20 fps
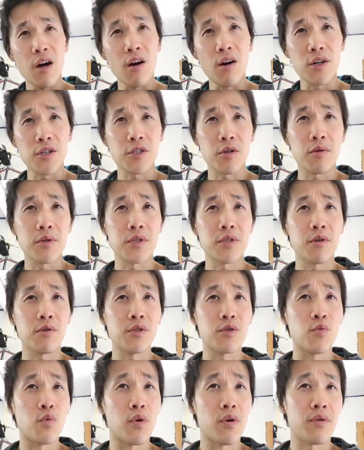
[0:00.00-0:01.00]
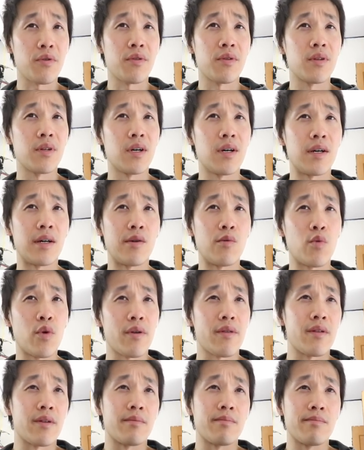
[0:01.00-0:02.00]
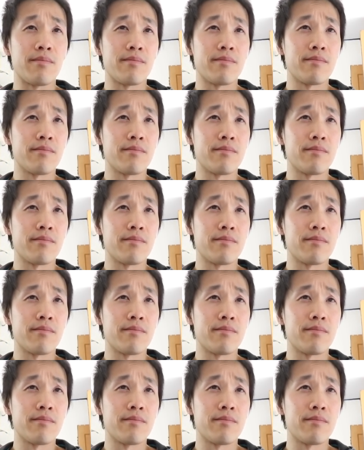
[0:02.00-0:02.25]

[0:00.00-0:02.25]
Are soaking stones worth it?